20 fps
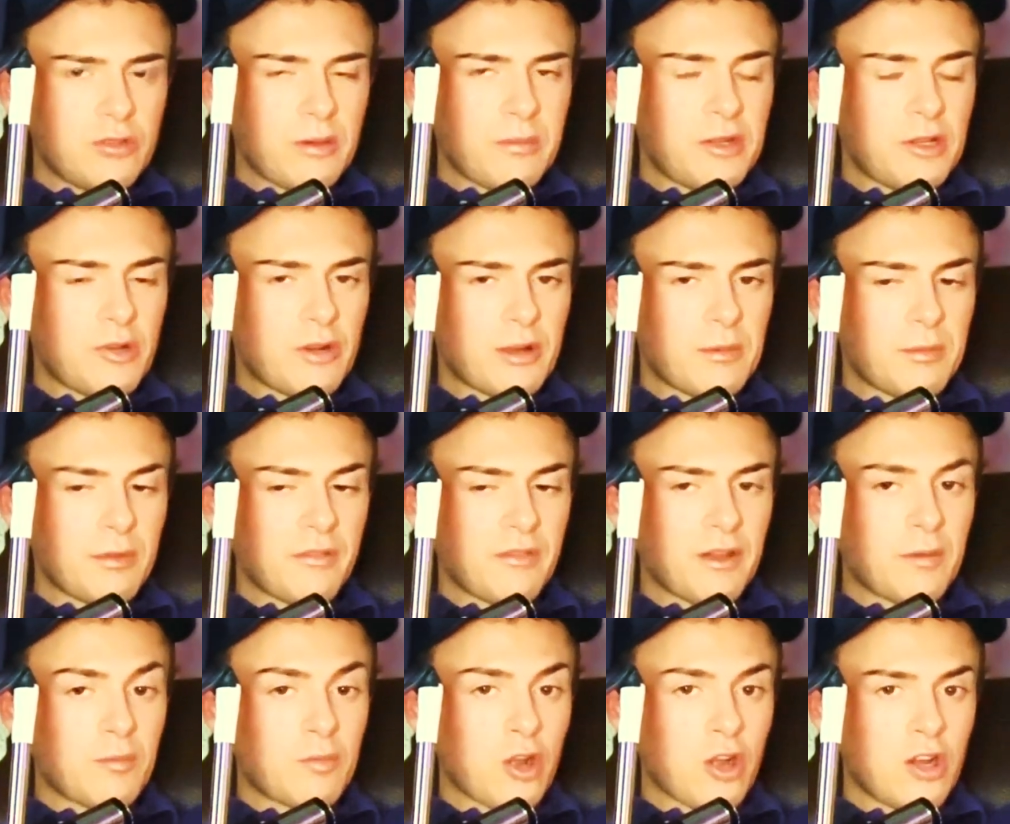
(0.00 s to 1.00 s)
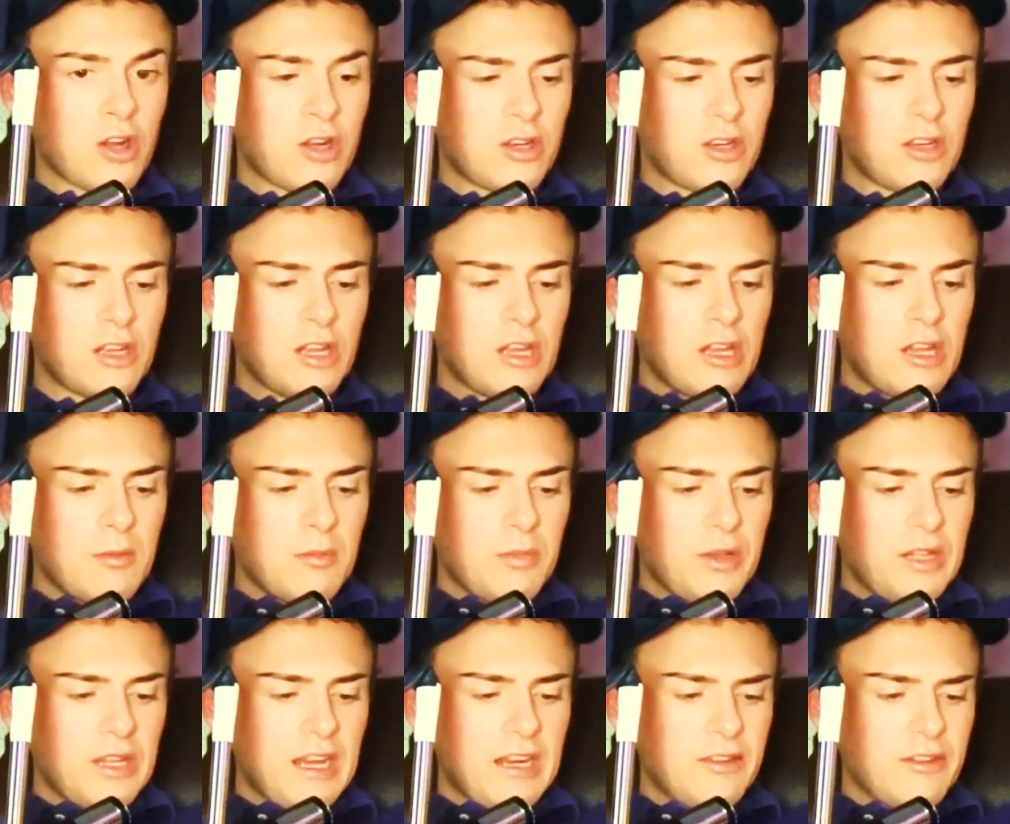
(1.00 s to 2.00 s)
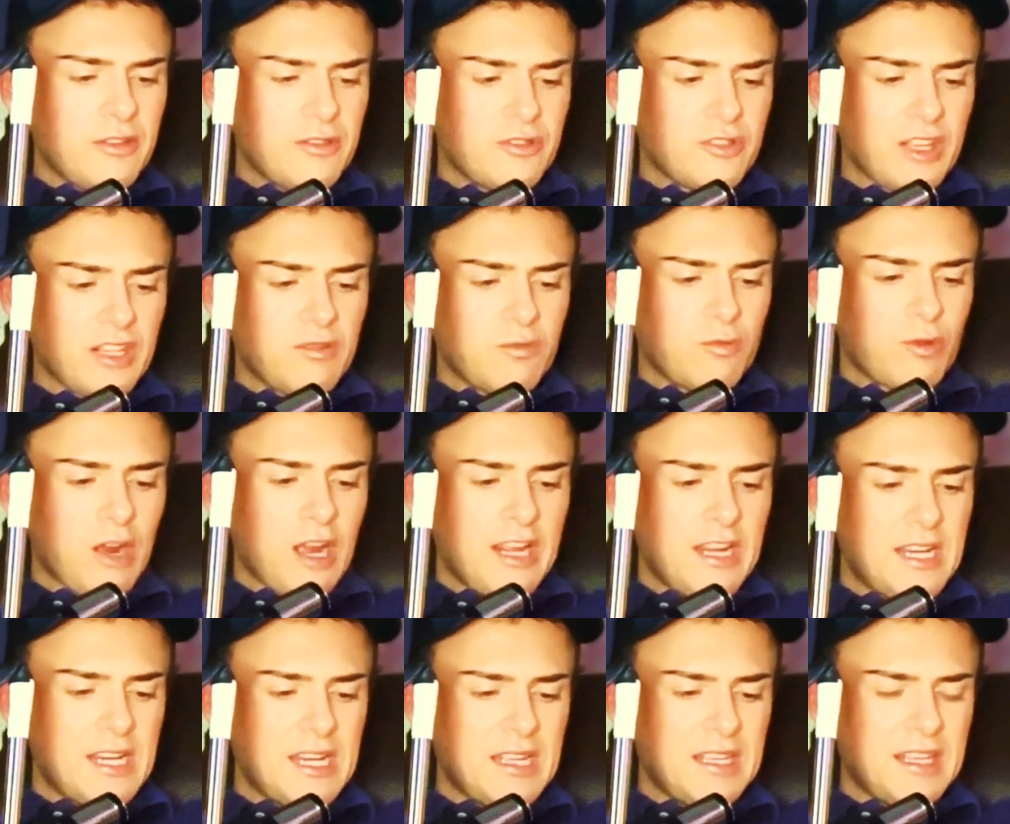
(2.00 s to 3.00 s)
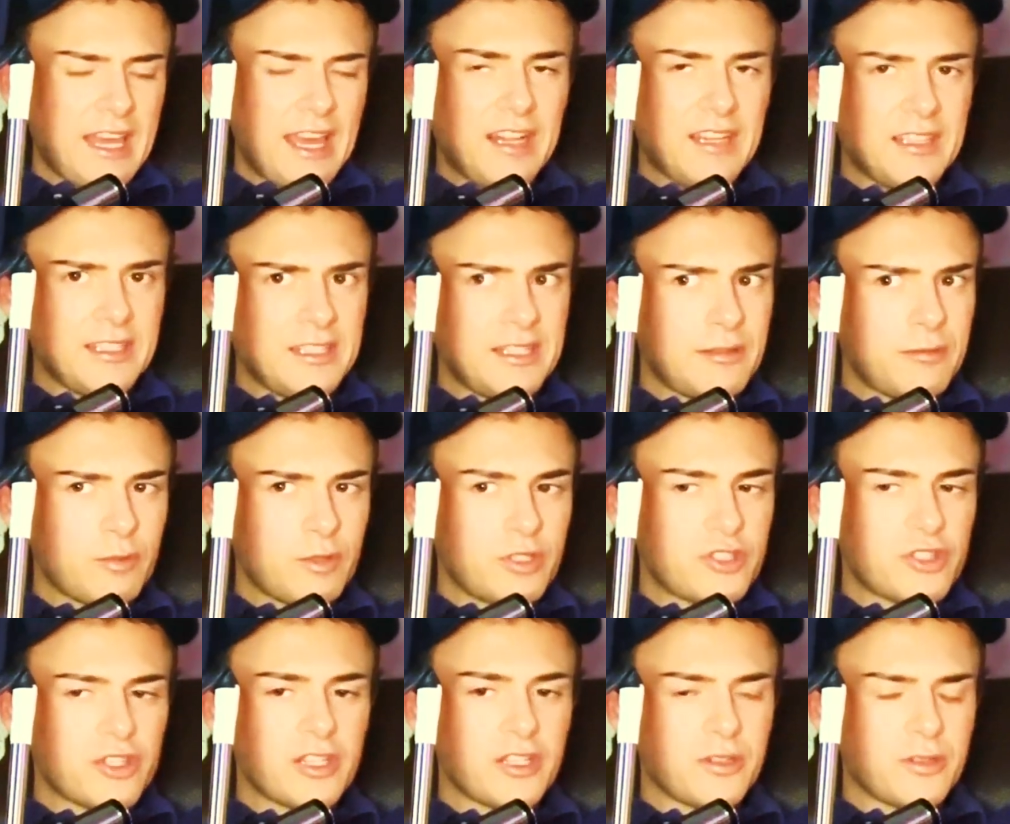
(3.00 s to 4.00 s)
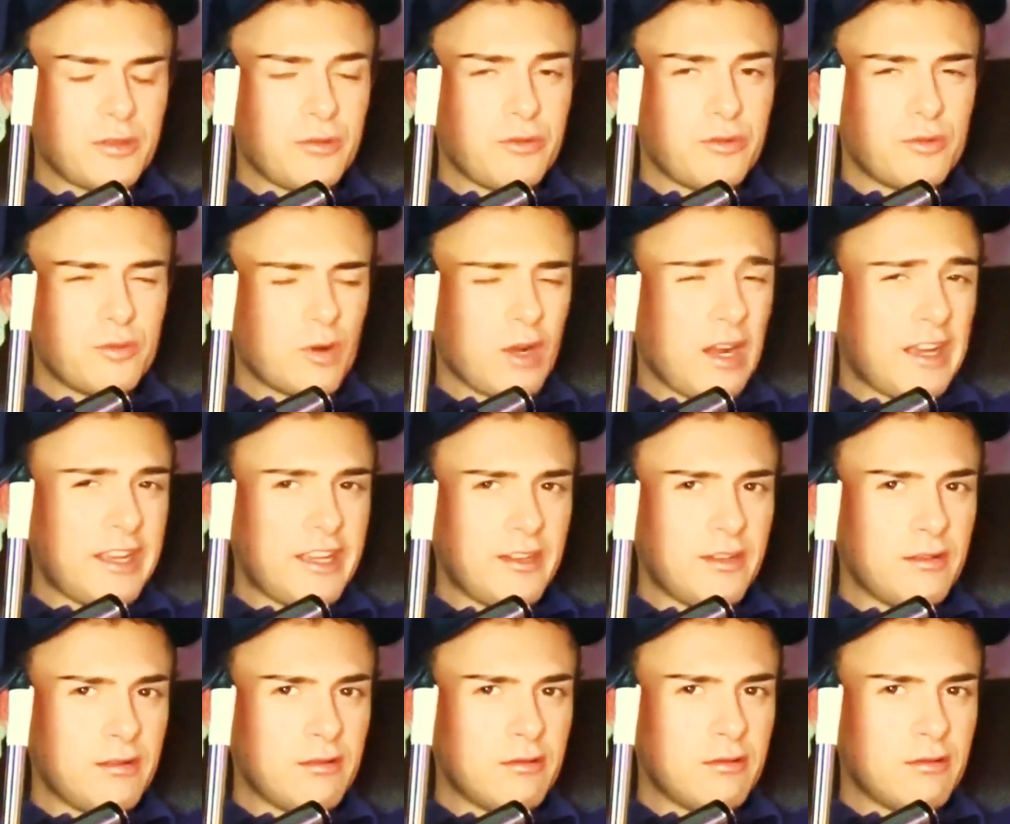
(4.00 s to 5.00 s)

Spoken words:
I mean, correct me if I'm wrong, but I know there's like Ryan and Kelly, which includes Ryan.